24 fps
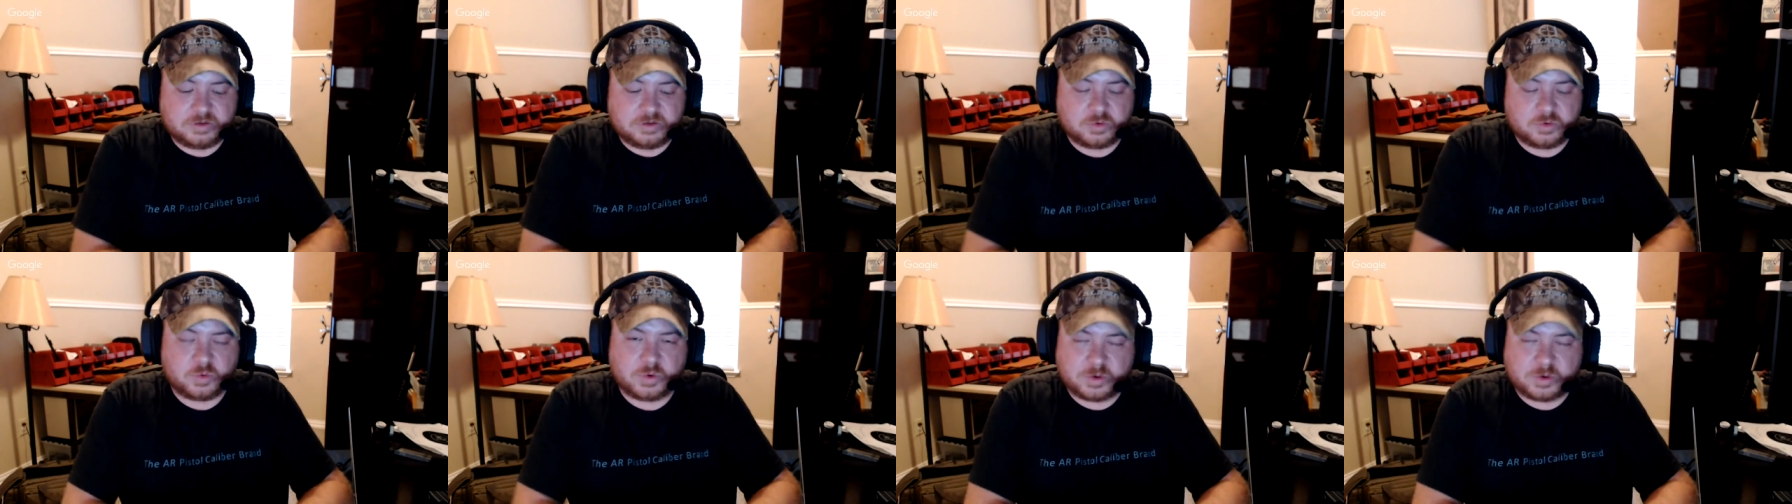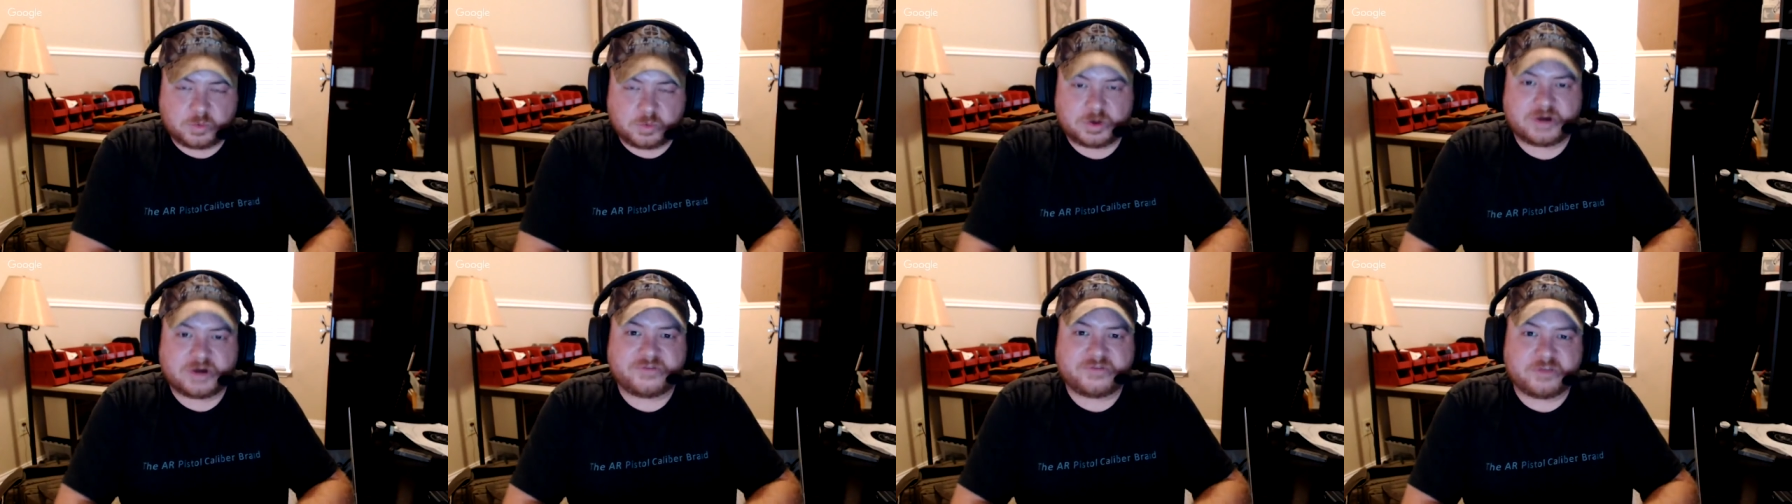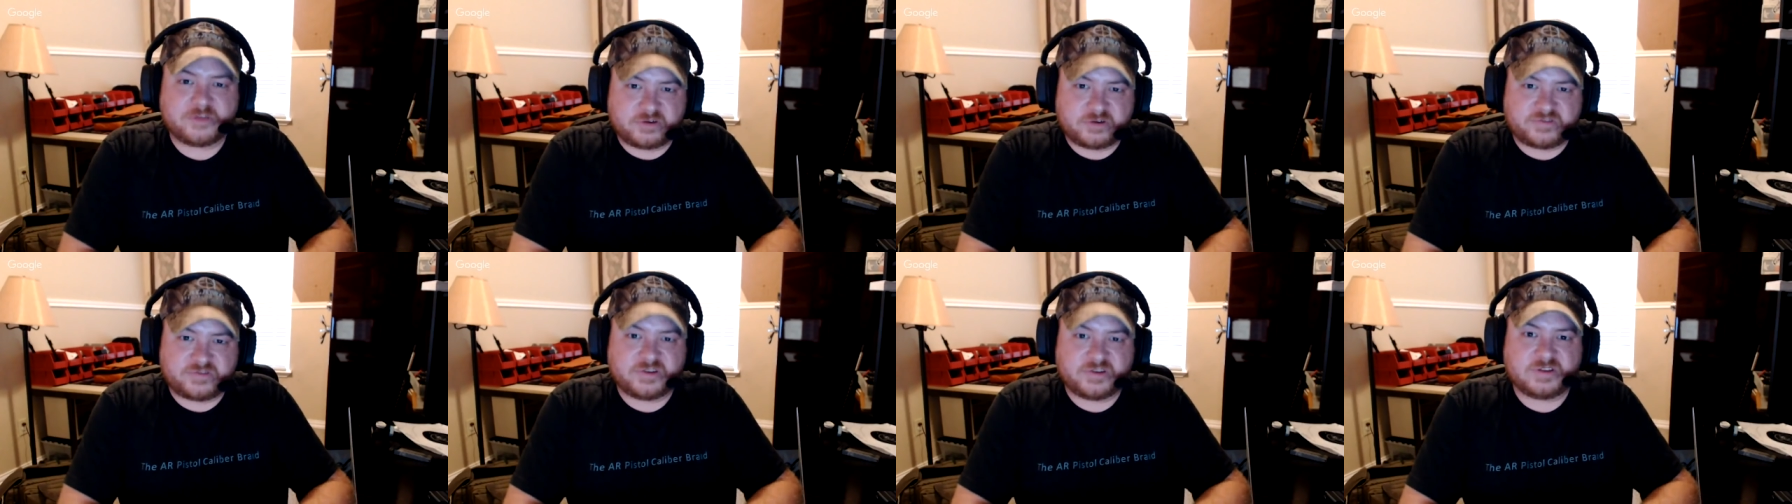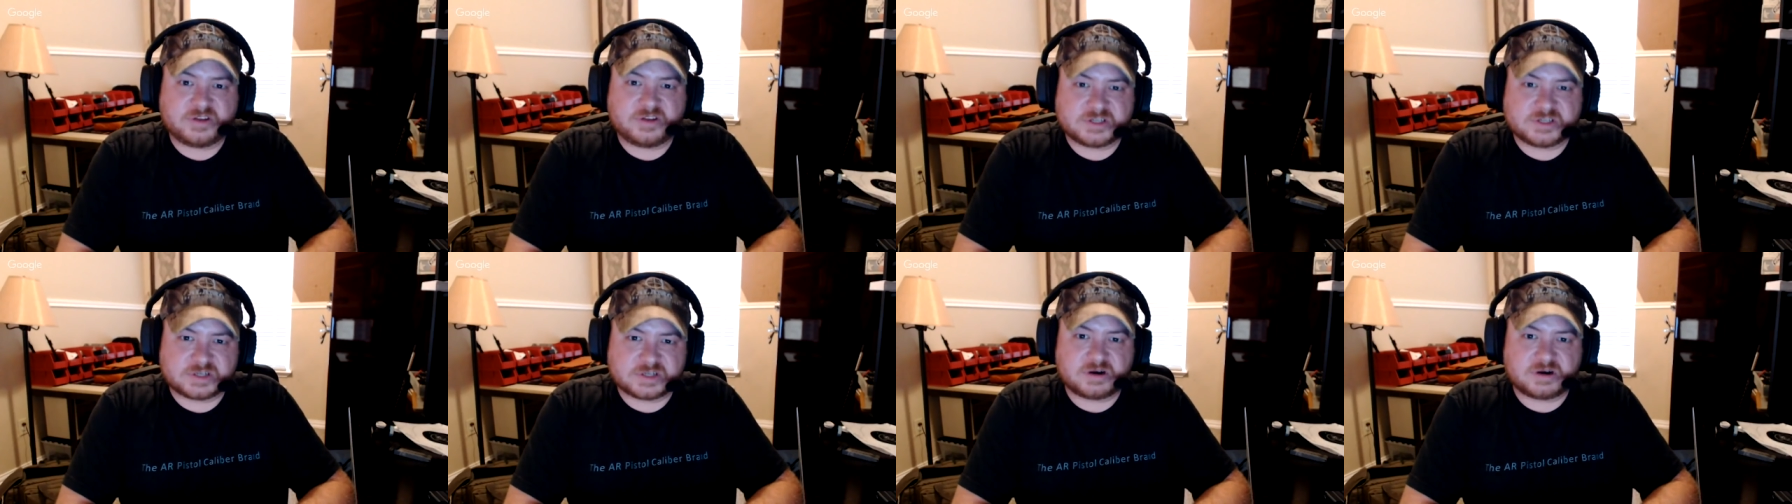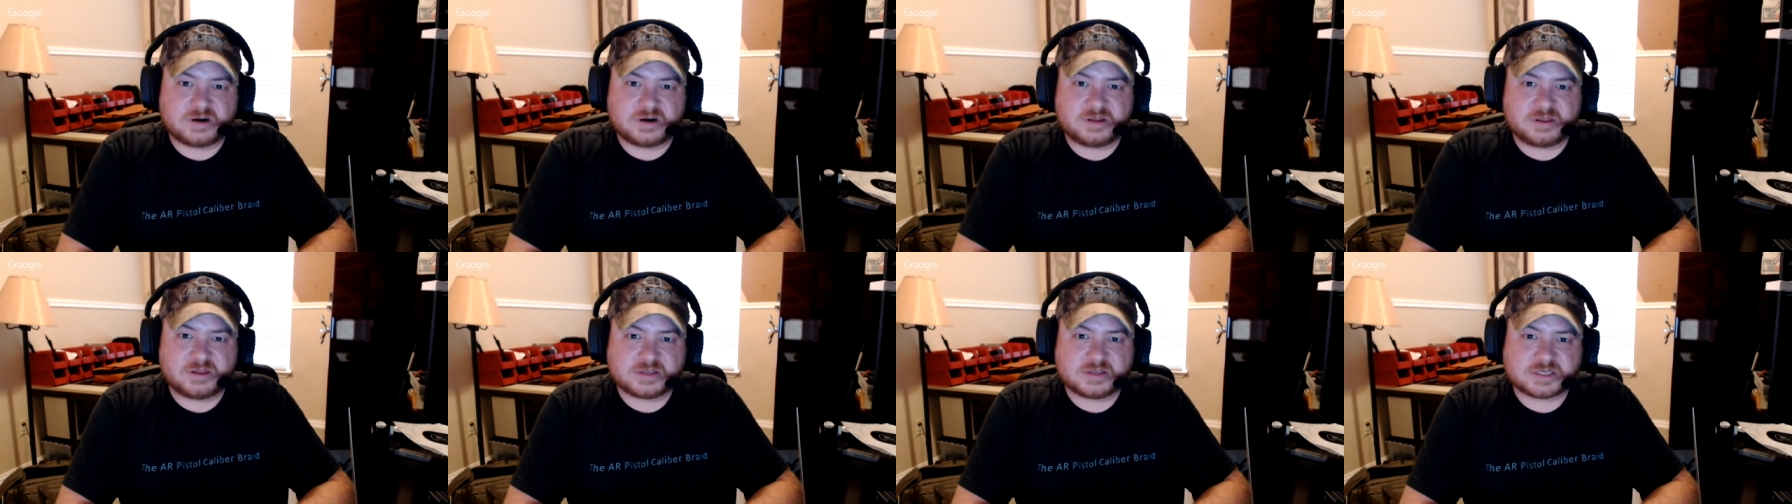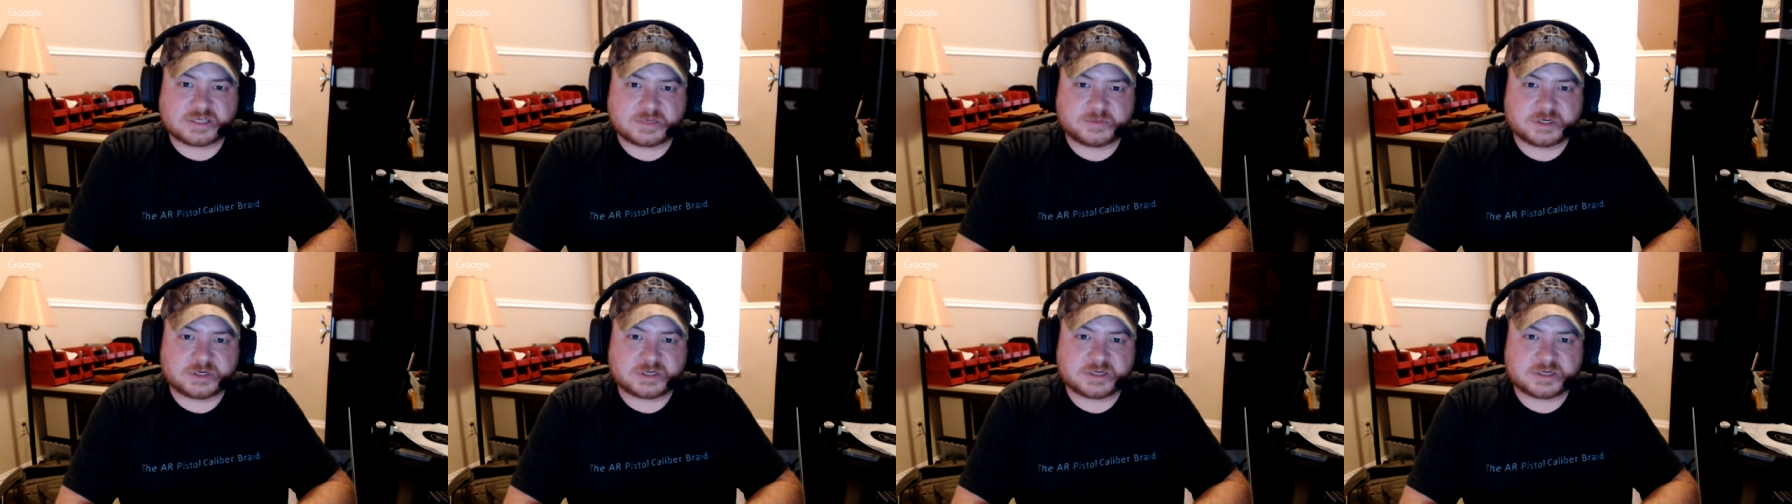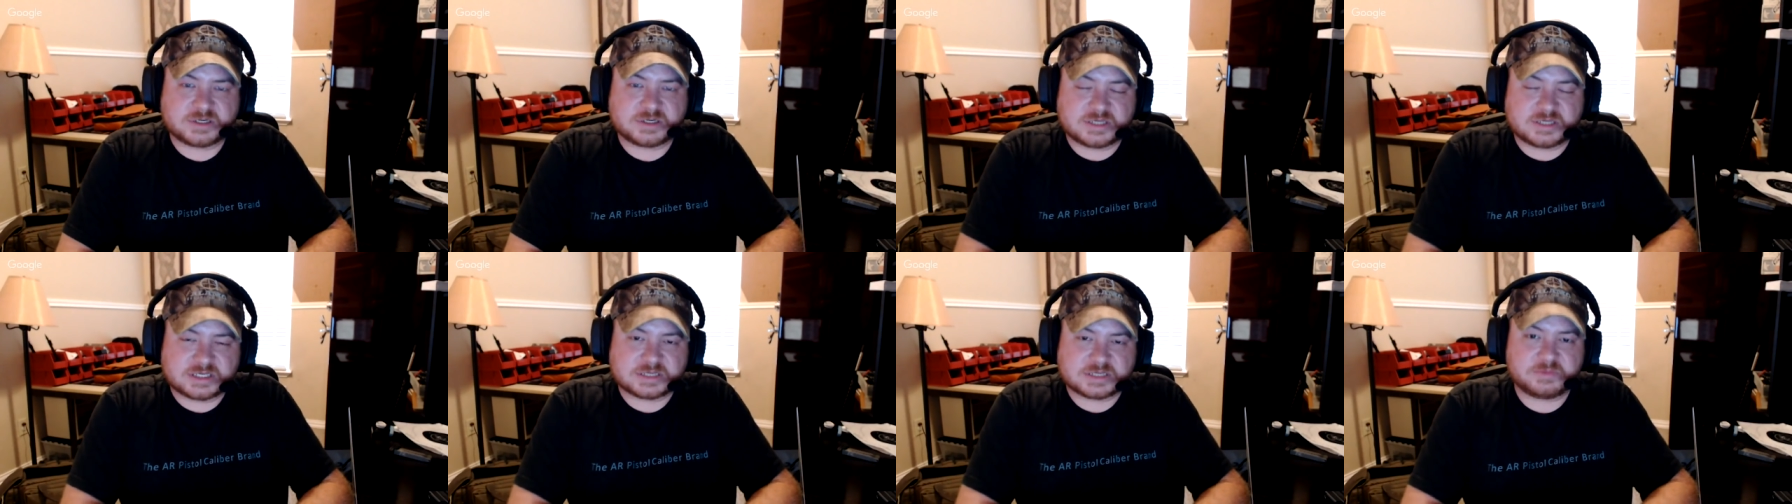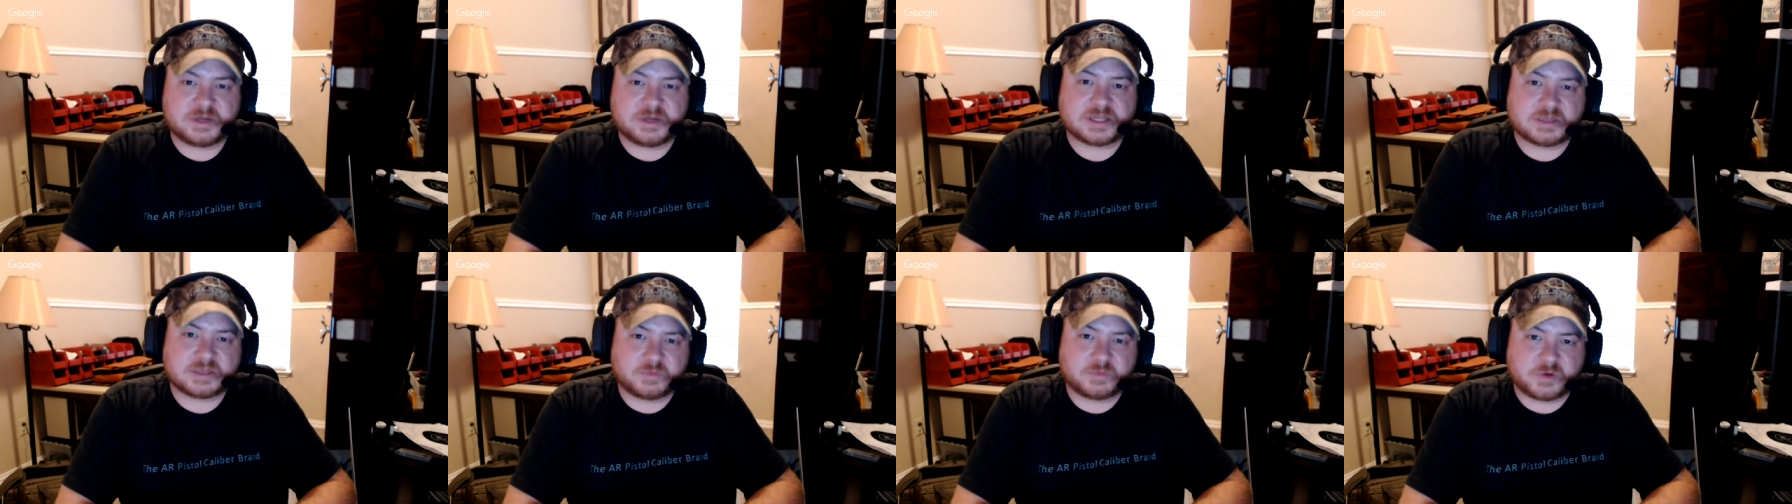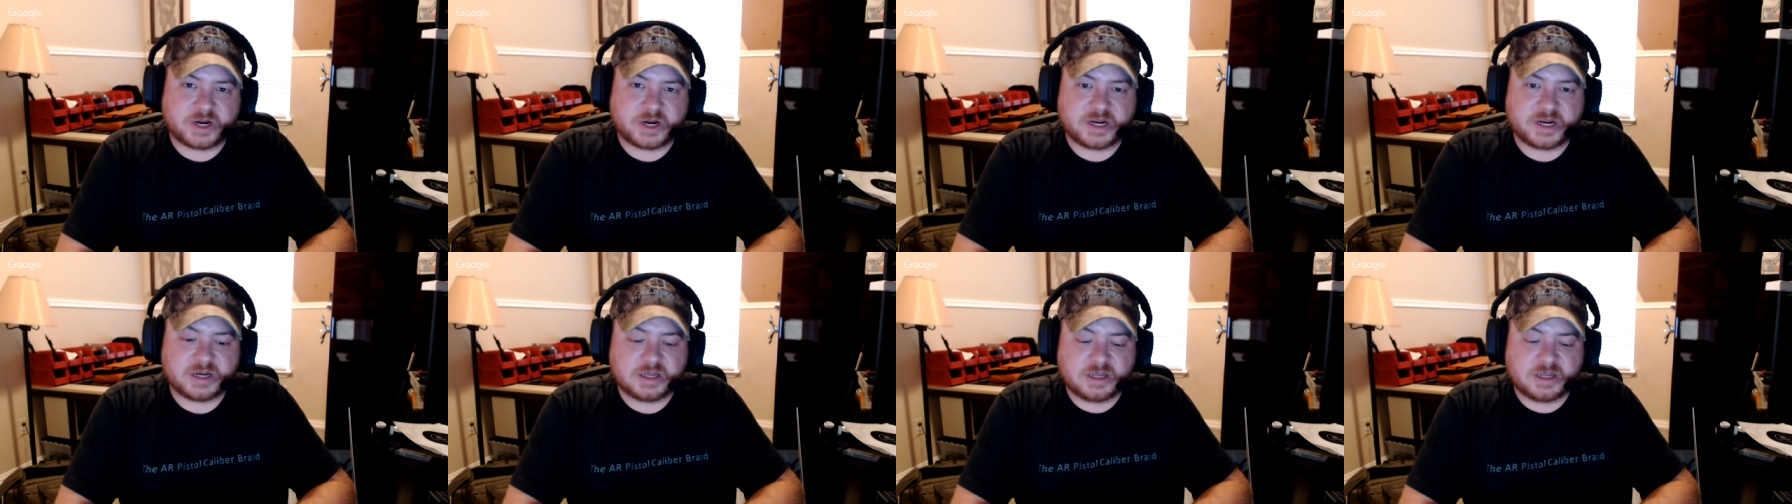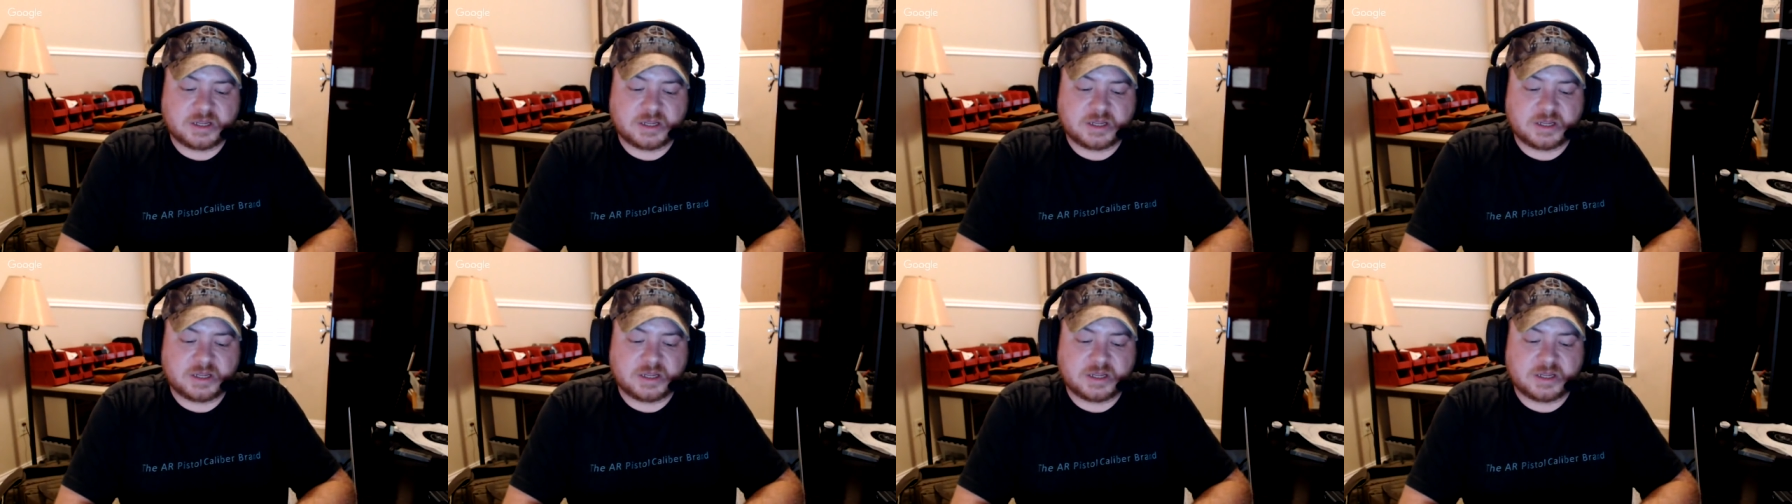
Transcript: whatever their feelings are on the subject doesn't make them right